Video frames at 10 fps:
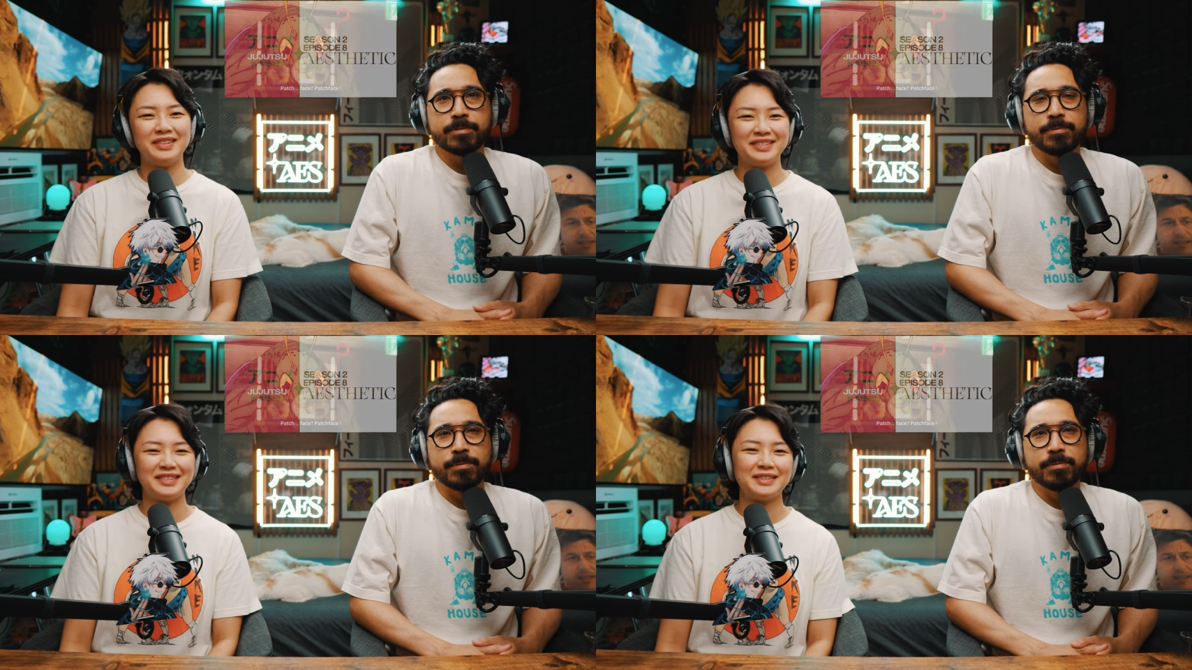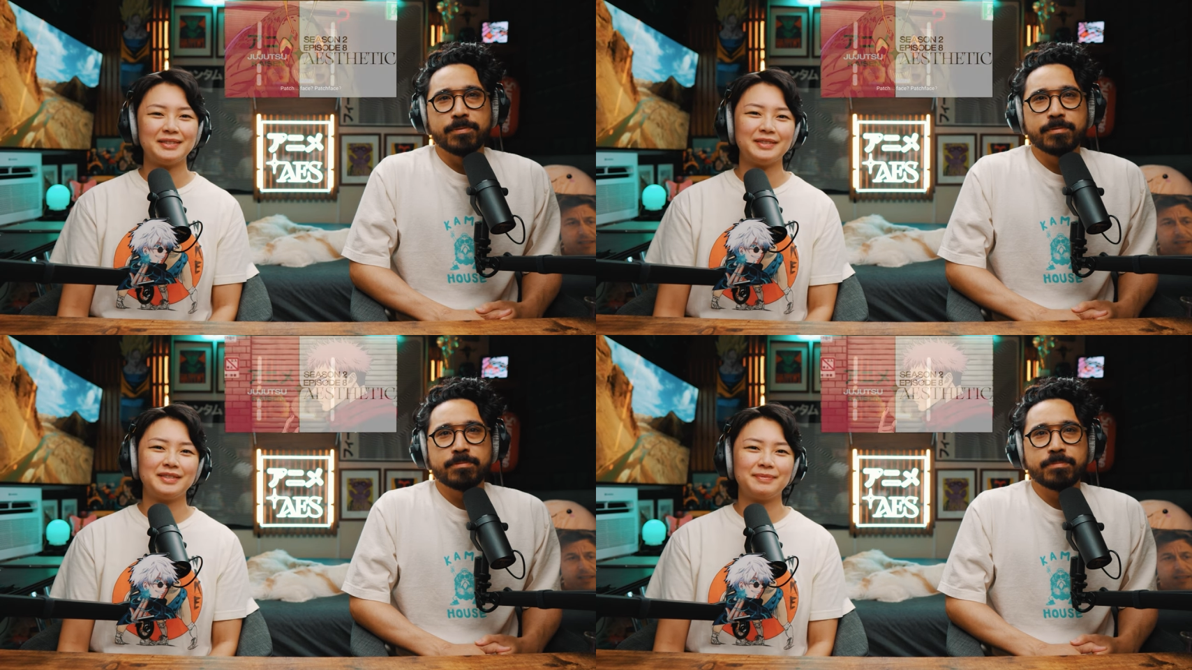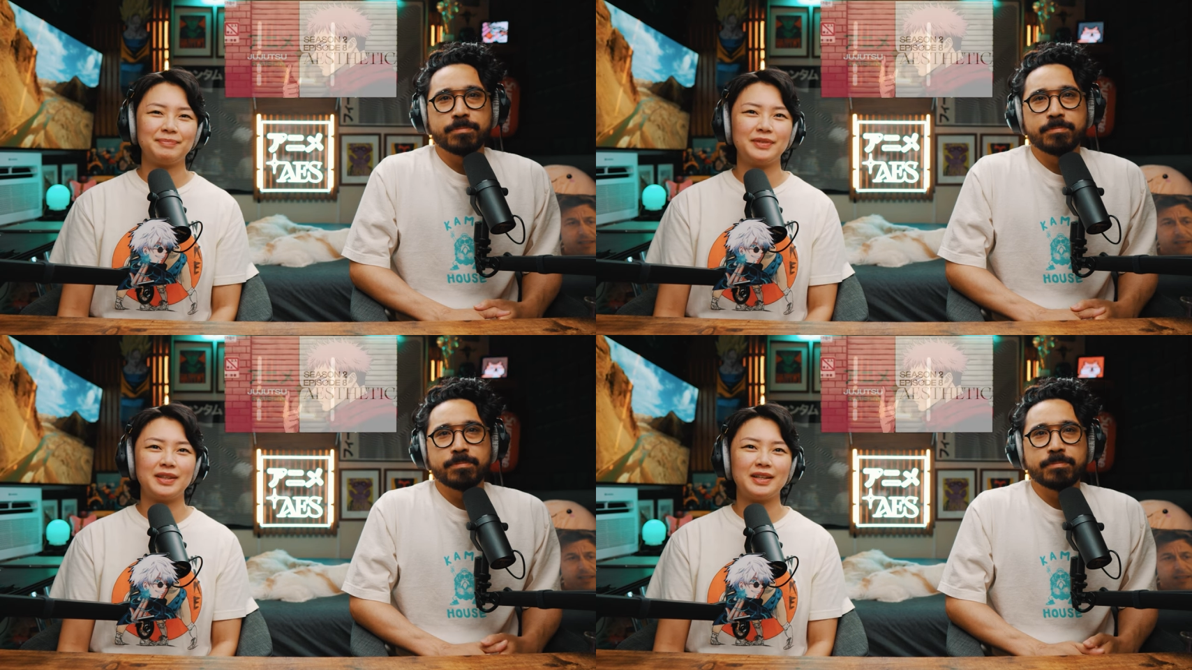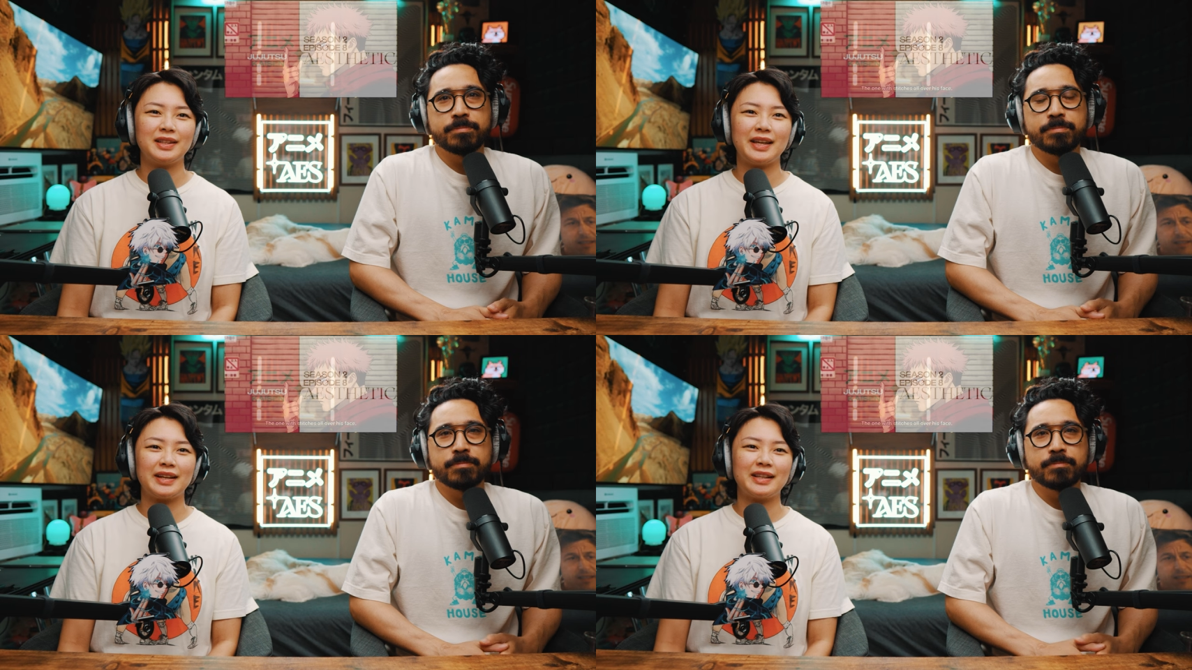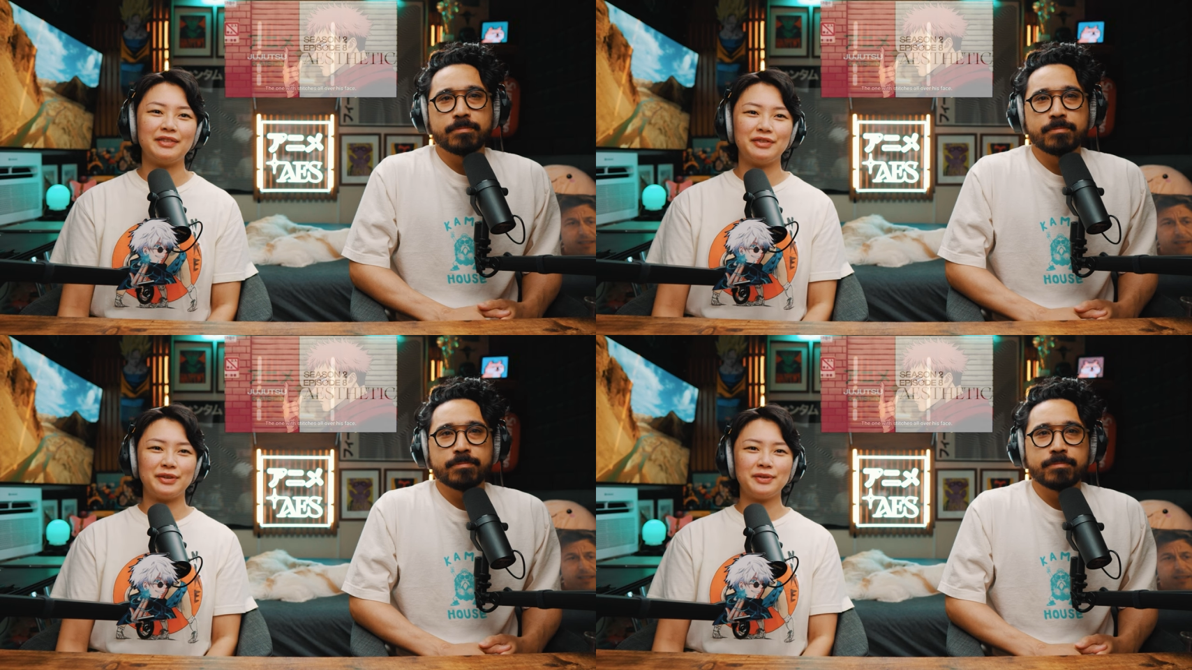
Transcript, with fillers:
Speaker 1: oh. Not that clever.